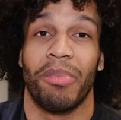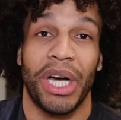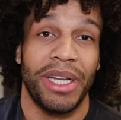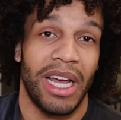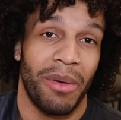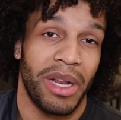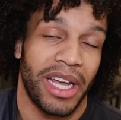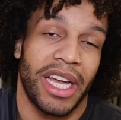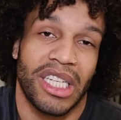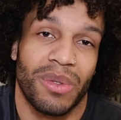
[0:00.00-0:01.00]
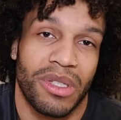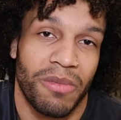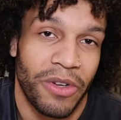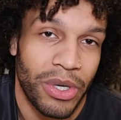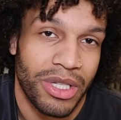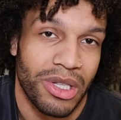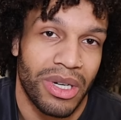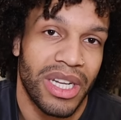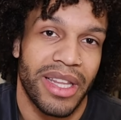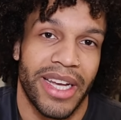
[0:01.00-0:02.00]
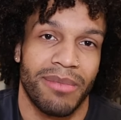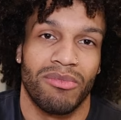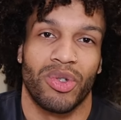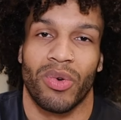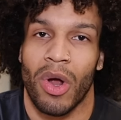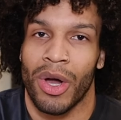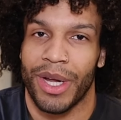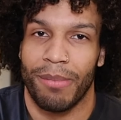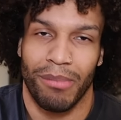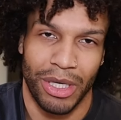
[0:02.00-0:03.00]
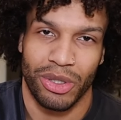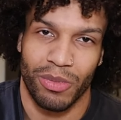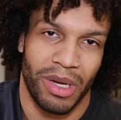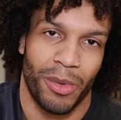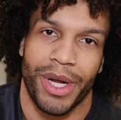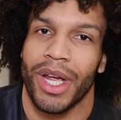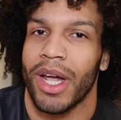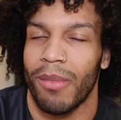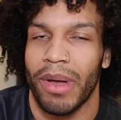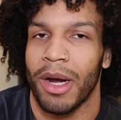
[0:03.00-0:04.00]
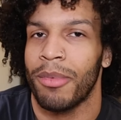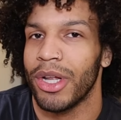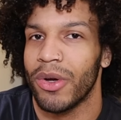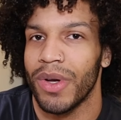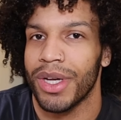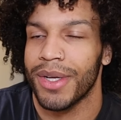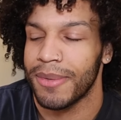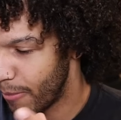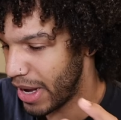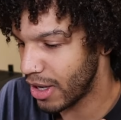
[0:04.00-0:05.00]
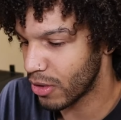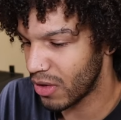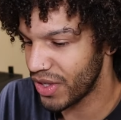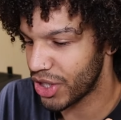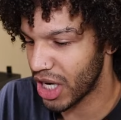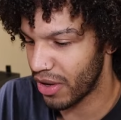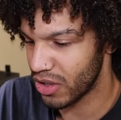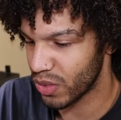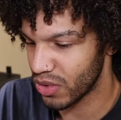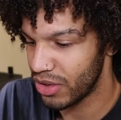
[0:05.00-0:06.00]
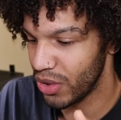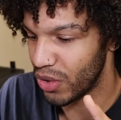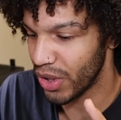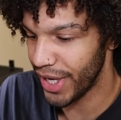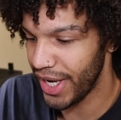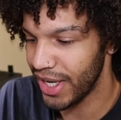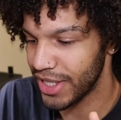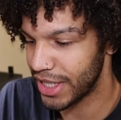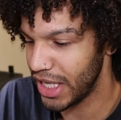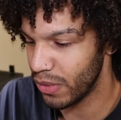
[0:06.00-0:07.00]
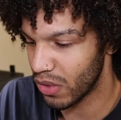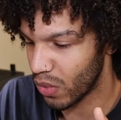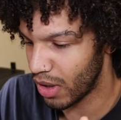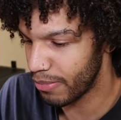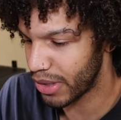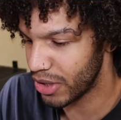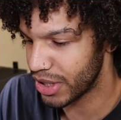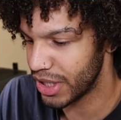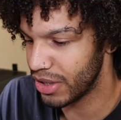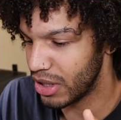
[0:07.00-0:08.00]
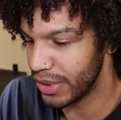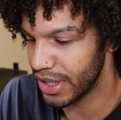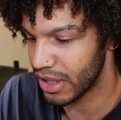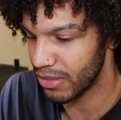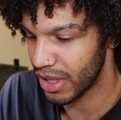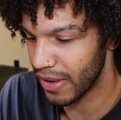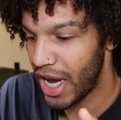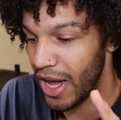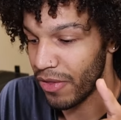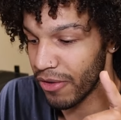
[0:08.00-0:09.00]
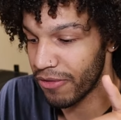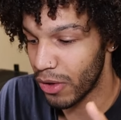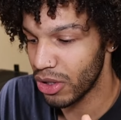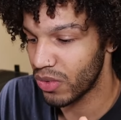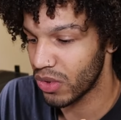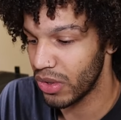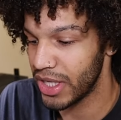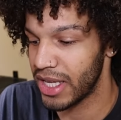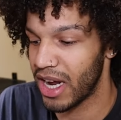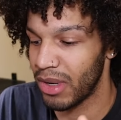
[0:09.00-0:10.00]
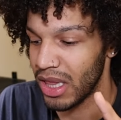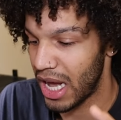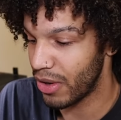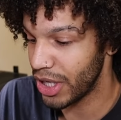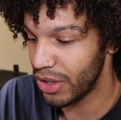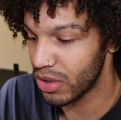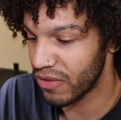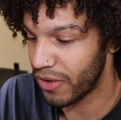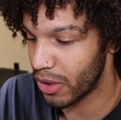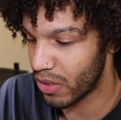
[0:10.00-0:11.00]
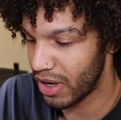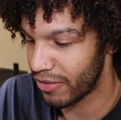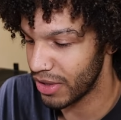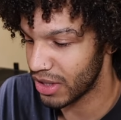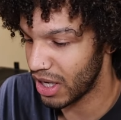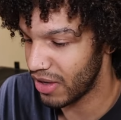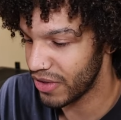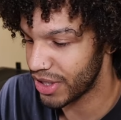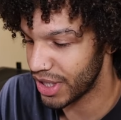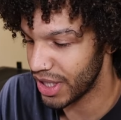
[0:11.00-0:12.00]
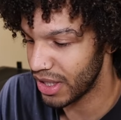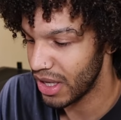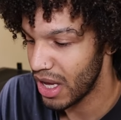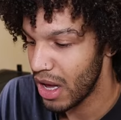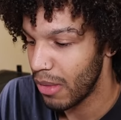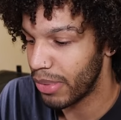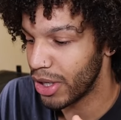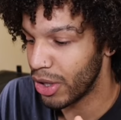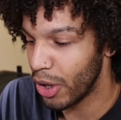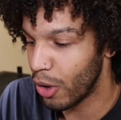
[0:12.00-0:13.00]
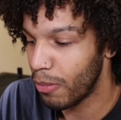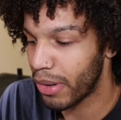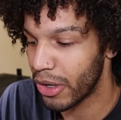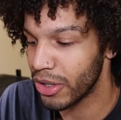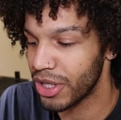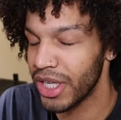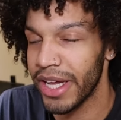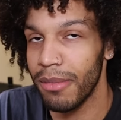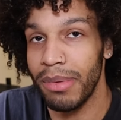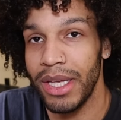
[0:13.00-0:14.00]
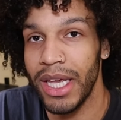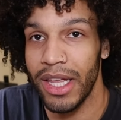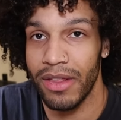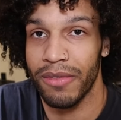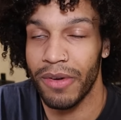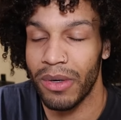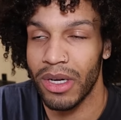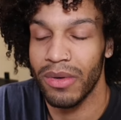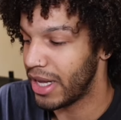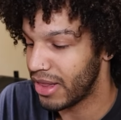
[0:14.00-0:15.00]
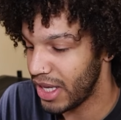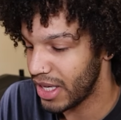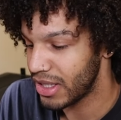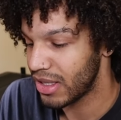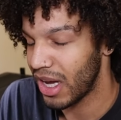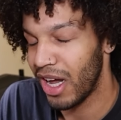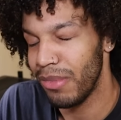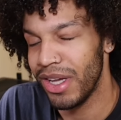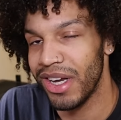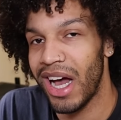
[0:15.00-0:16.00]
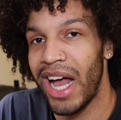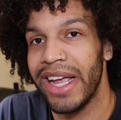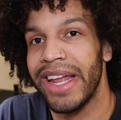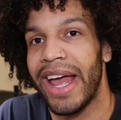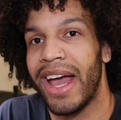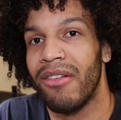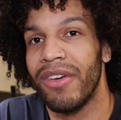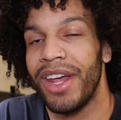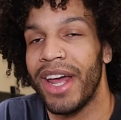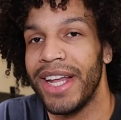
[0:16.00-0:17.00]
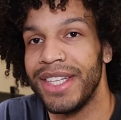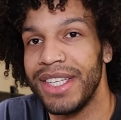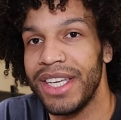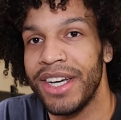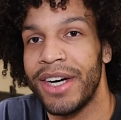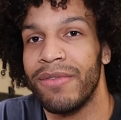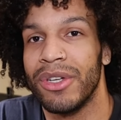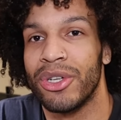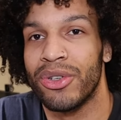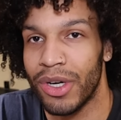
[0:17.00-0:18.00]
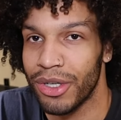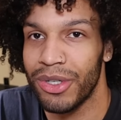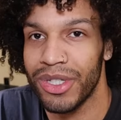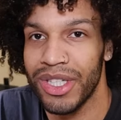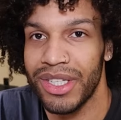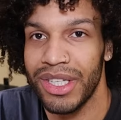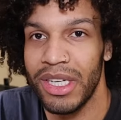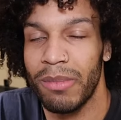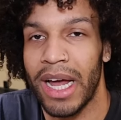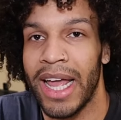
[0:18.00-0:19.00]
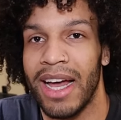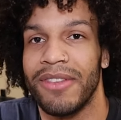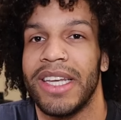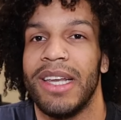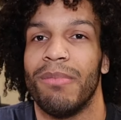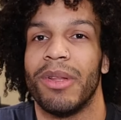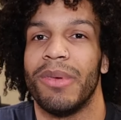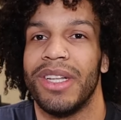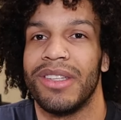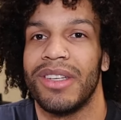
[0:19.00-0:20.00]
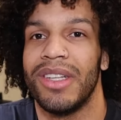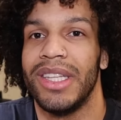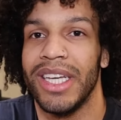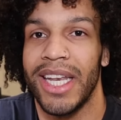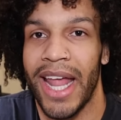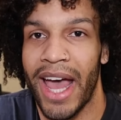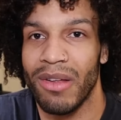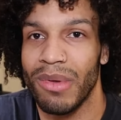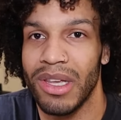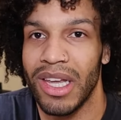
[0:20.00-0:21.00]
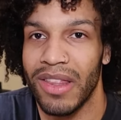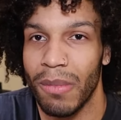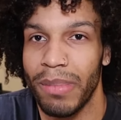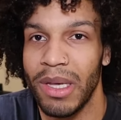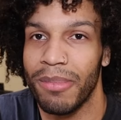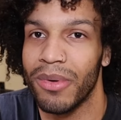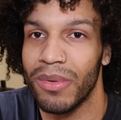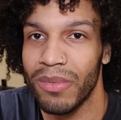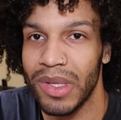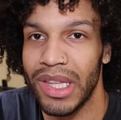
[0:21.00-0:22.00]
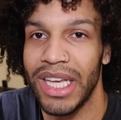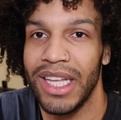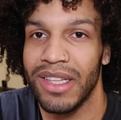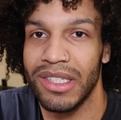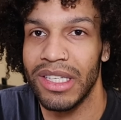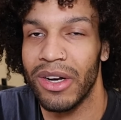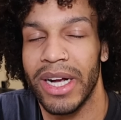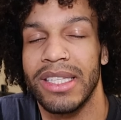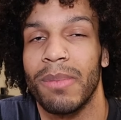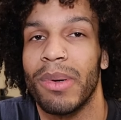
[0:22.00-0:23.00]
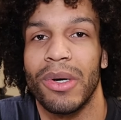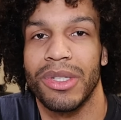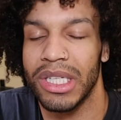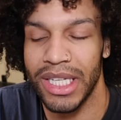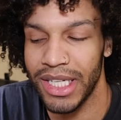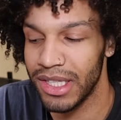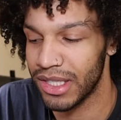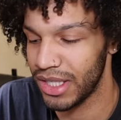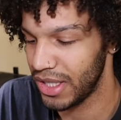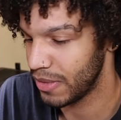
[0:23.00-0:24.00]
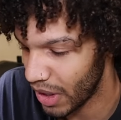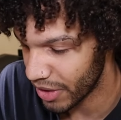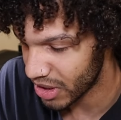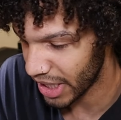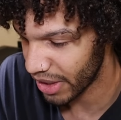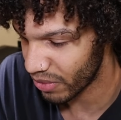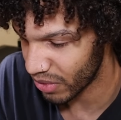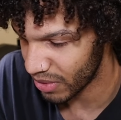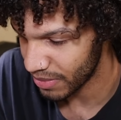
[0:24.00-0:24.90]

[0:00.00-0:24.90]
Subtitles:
But I guess with some focused learning, that drawing muscle memory can come back pretty quick. The main goal of this challenge was to create a scene with one person doing something. And the first rule is that I'm allowed to use a photo reference of a scene, but no person can be in the photo. By this, I mean I can have an idea of the structures in the scene, but I have to implement the anatomy and the people within the scene, or I guess the person in the scene. And the second rule,